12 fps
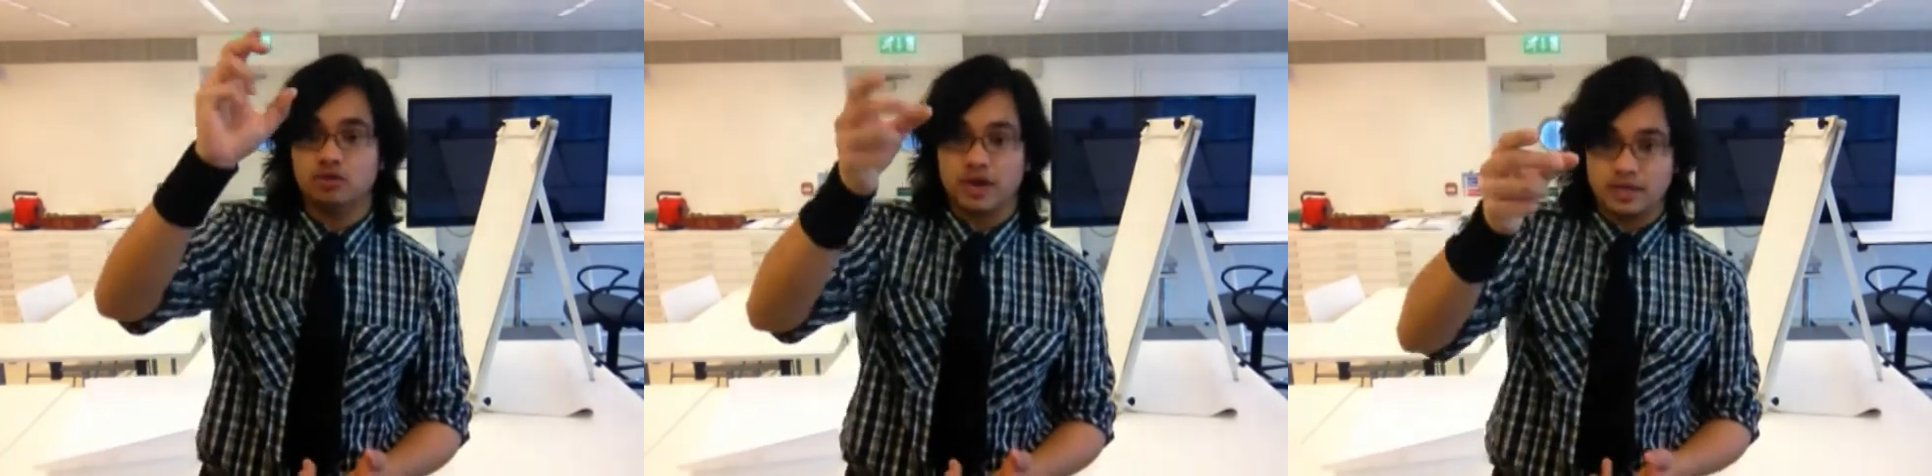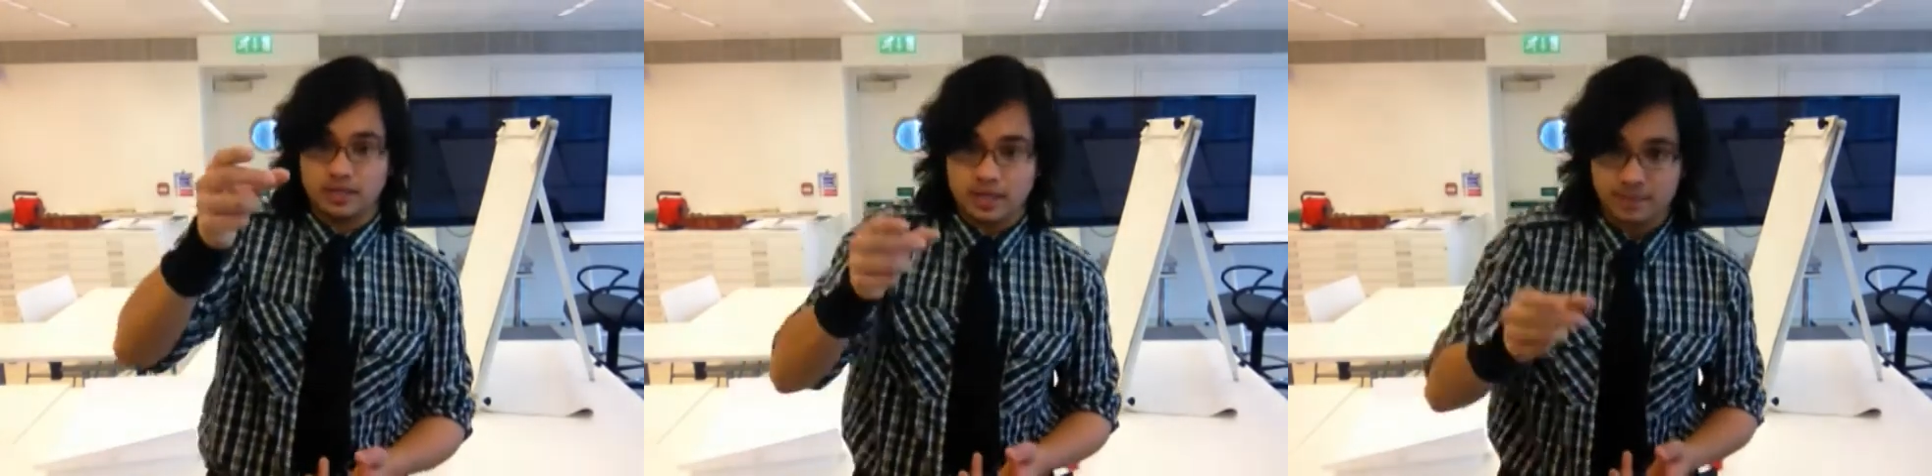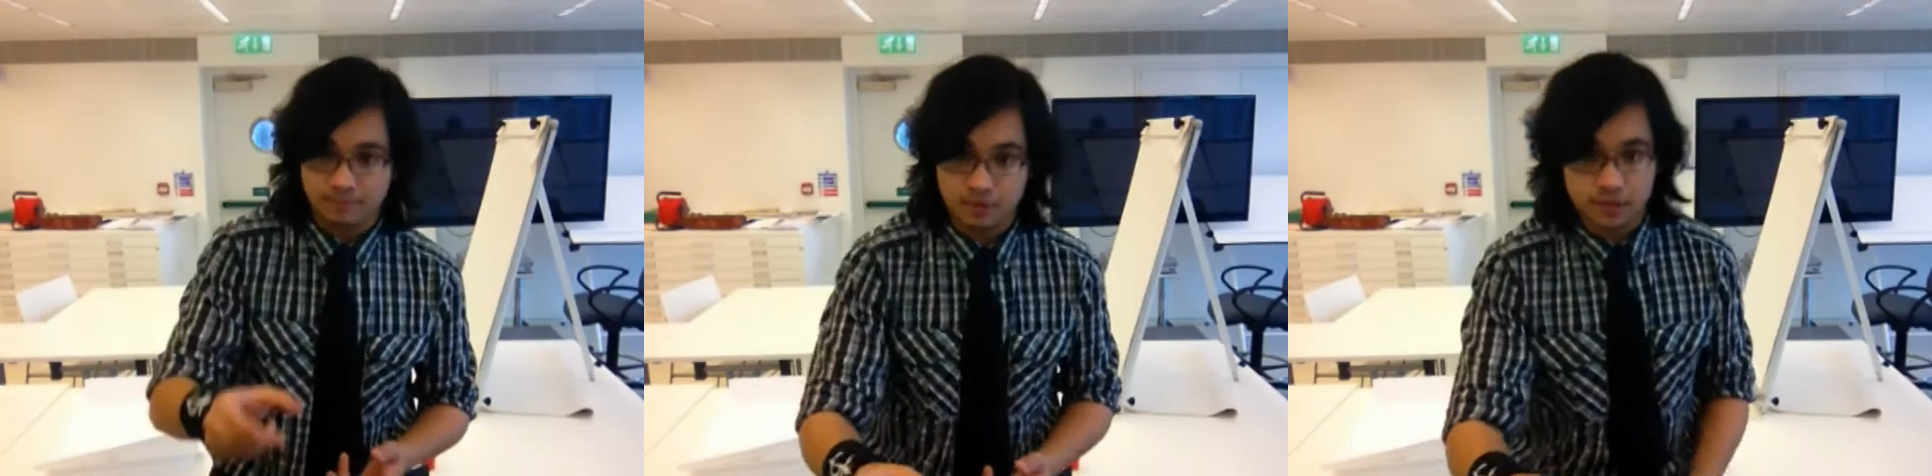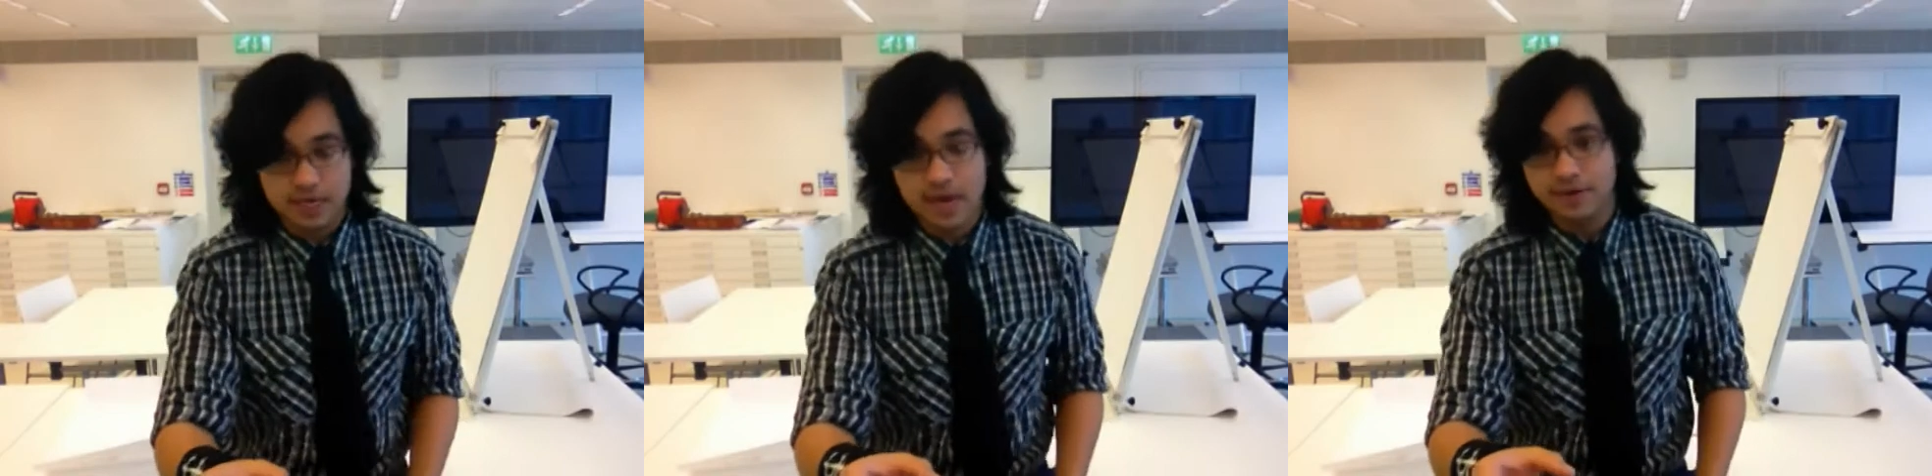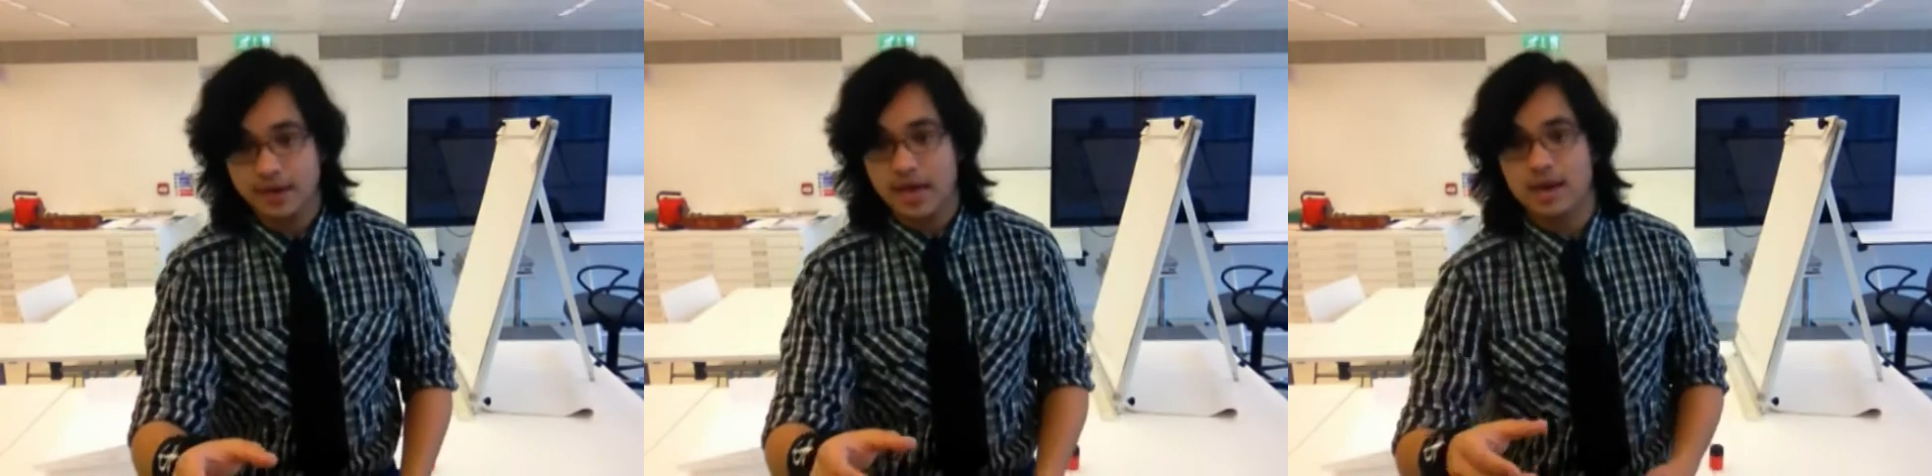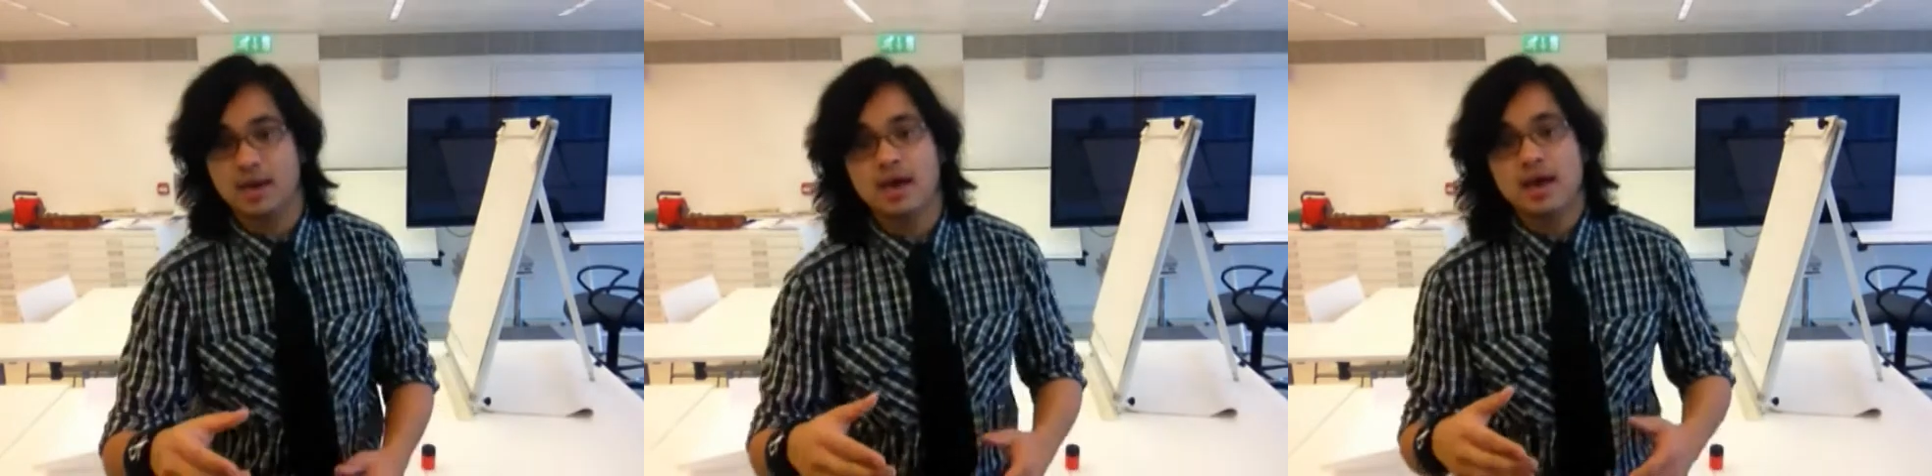drinks it and then puts it down again.